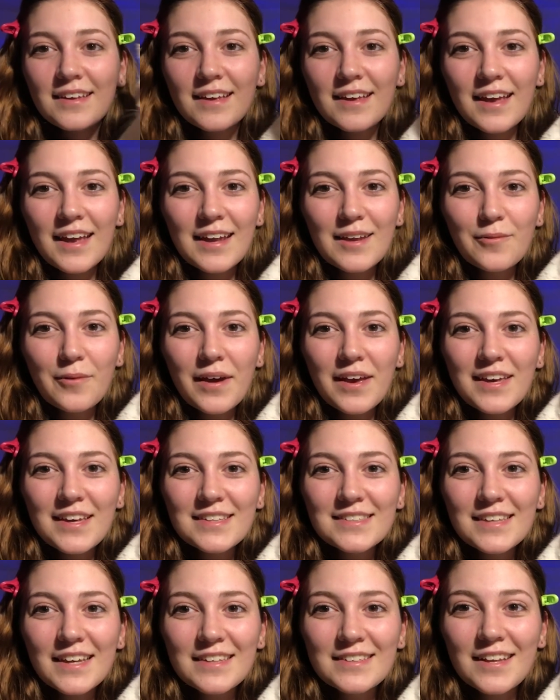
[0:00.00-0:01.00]
Anyway, he
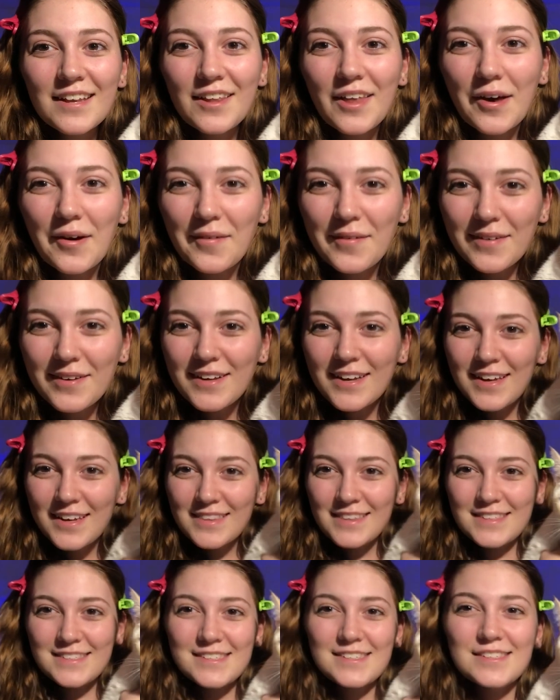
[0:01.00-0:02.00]
says hello.
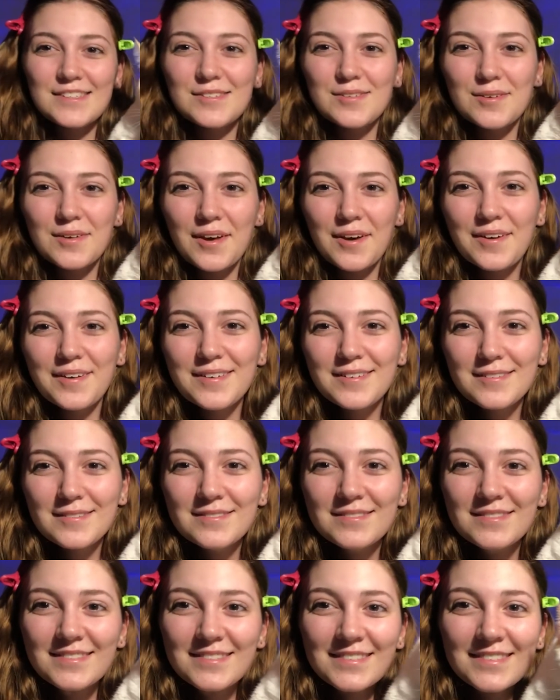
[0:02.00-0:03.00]
This is Zuko.
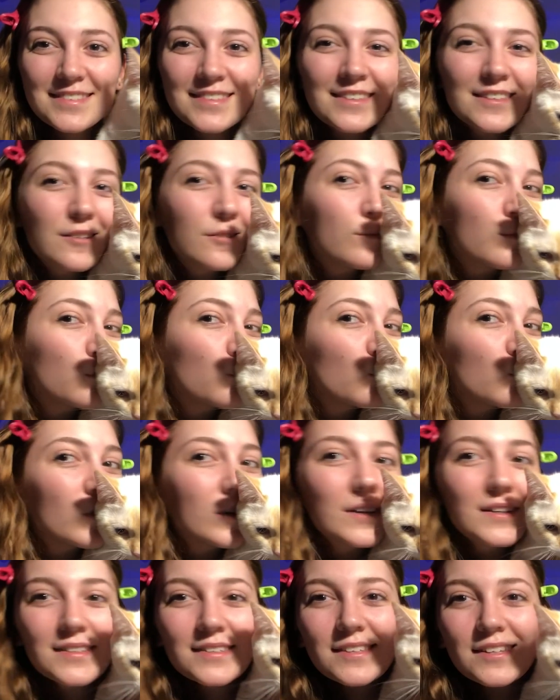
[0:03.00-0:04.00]

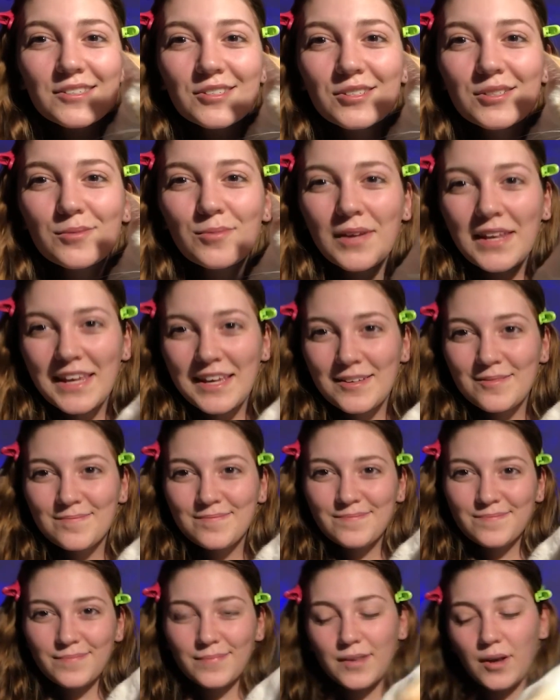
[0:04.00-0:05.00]
Such a sweetie.
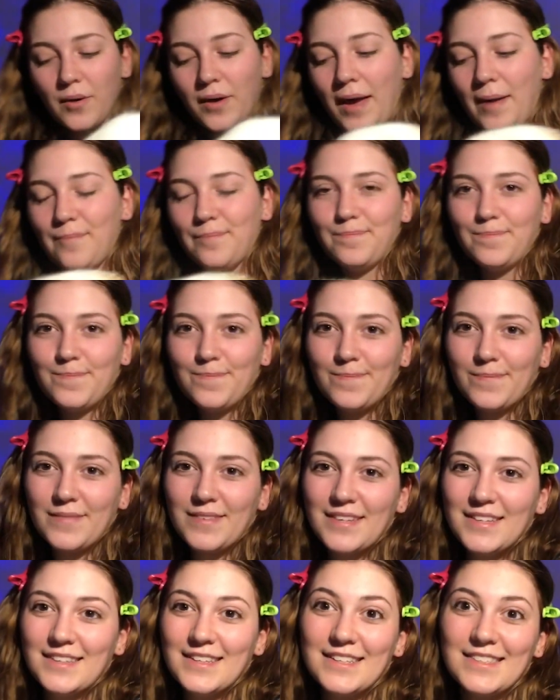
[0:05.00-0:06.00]
Okay,
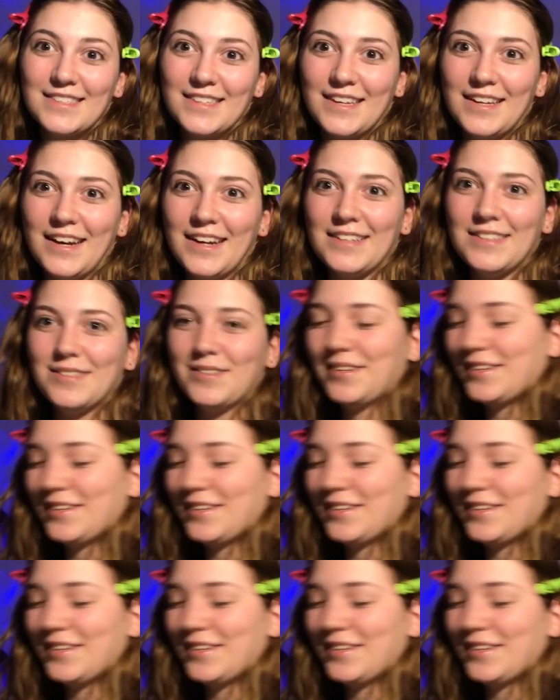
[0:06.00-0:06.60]
let's get into